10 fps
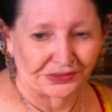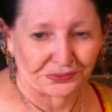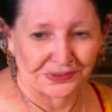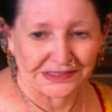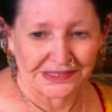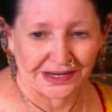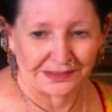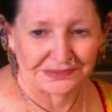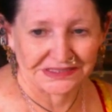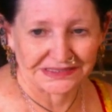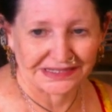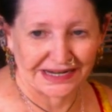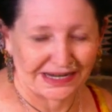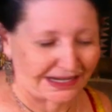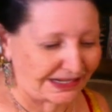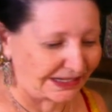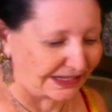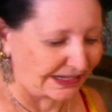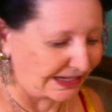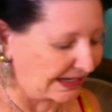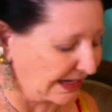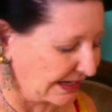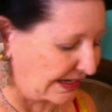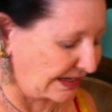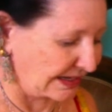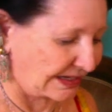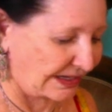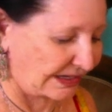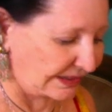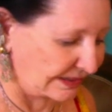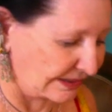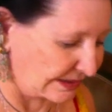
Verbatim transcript: three times a day? Okay.